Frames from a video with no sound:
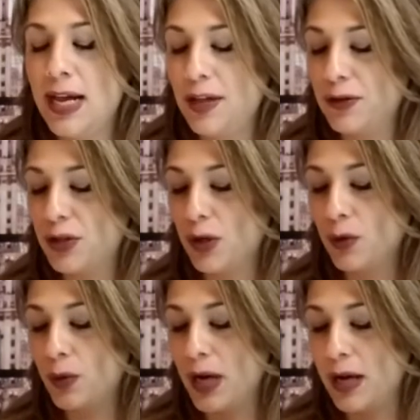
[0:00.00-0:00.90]
And
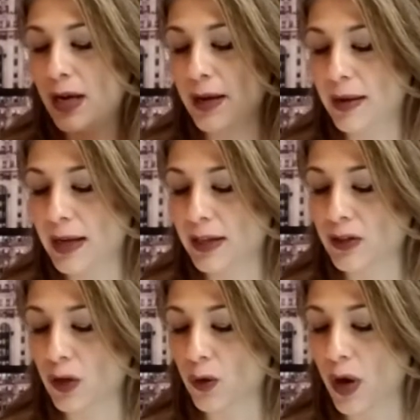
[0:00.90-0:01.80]
so
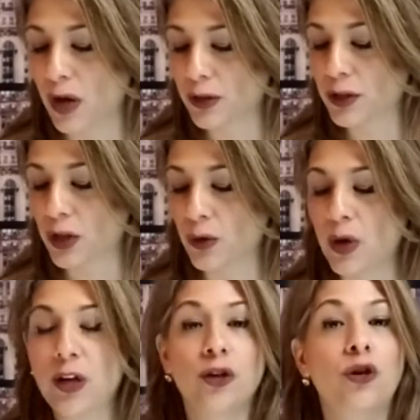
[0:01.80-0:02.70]

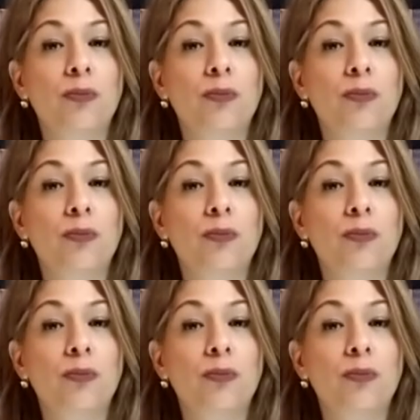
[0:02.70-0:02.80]
also you